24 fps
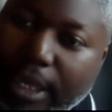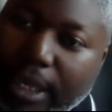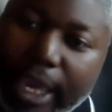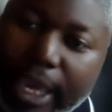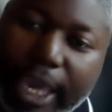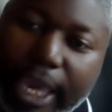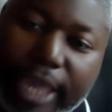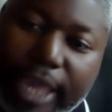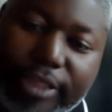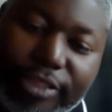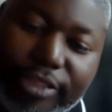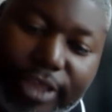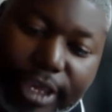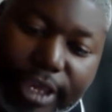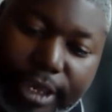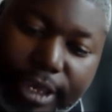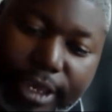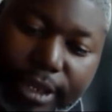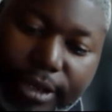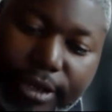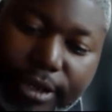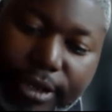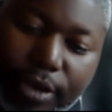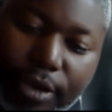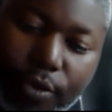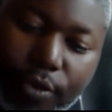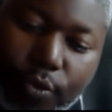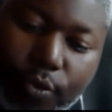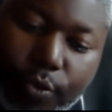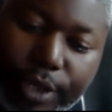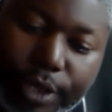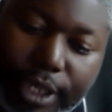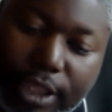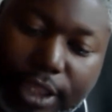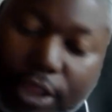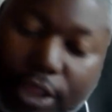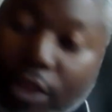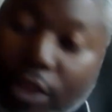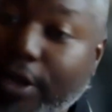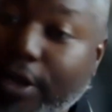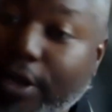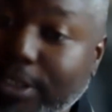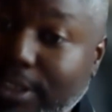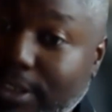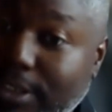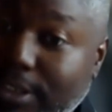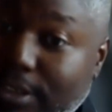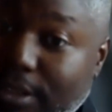and then we
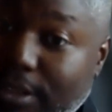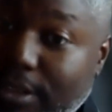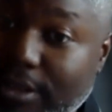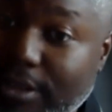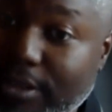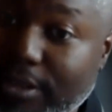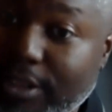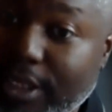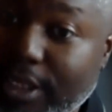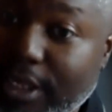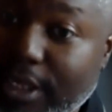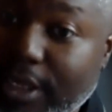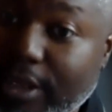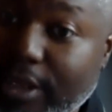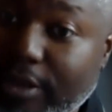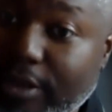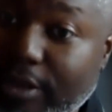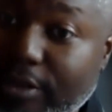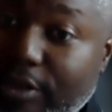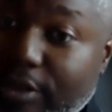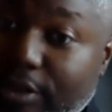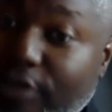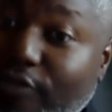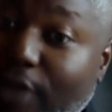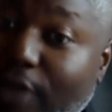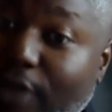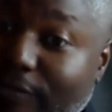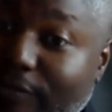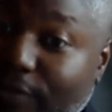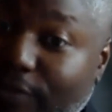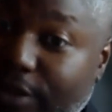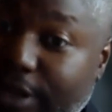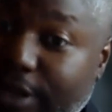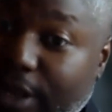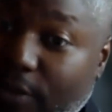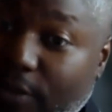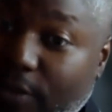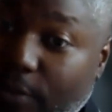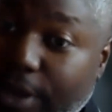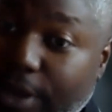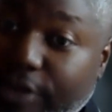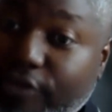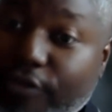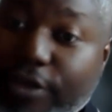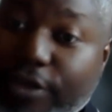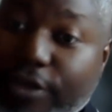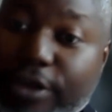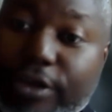lost the driver in that white
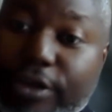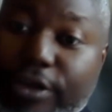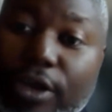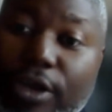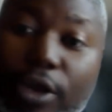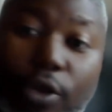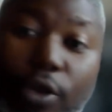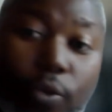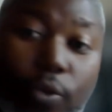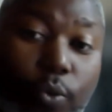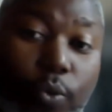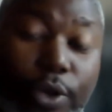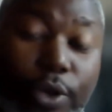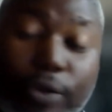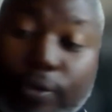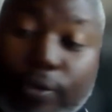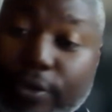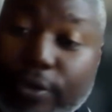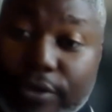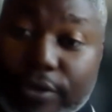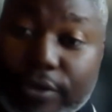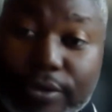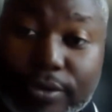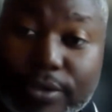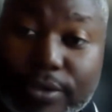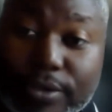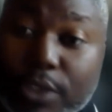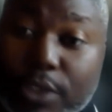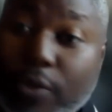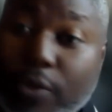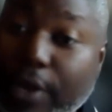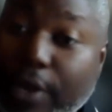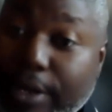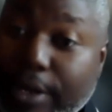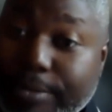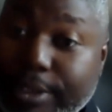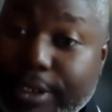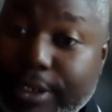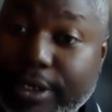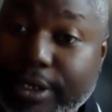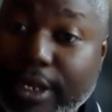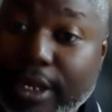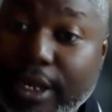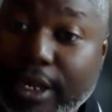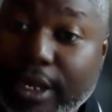truck, we were scrambling.